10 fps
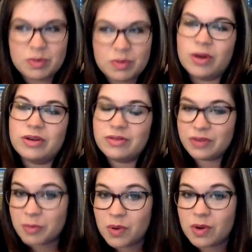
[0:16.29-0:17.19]
born
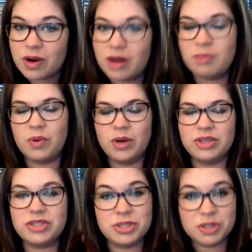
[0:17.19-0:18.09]
for more, born
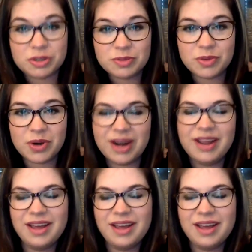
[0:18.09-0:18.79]
to do more,